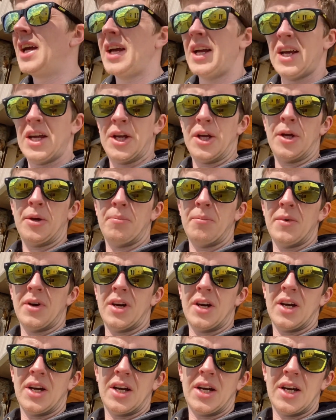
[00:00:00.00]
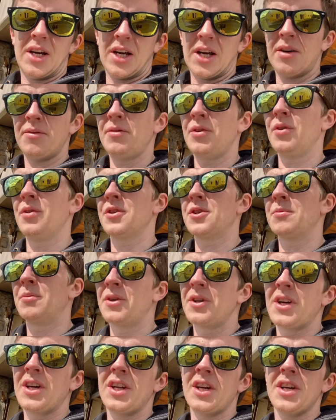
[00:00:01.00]
Um, I have noticed the
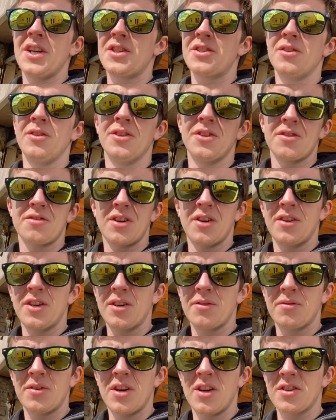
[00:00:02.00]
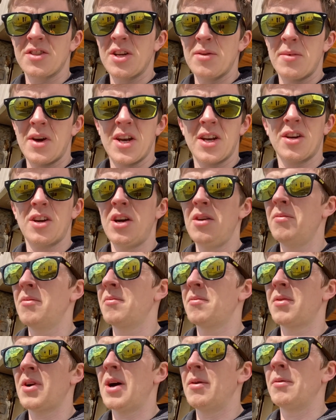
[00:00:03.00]
brother had I S two hundred around here for a long time, and a common
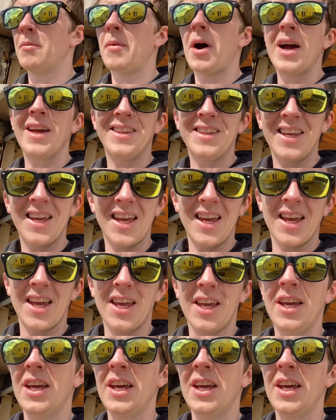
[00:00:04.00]
problem, I think,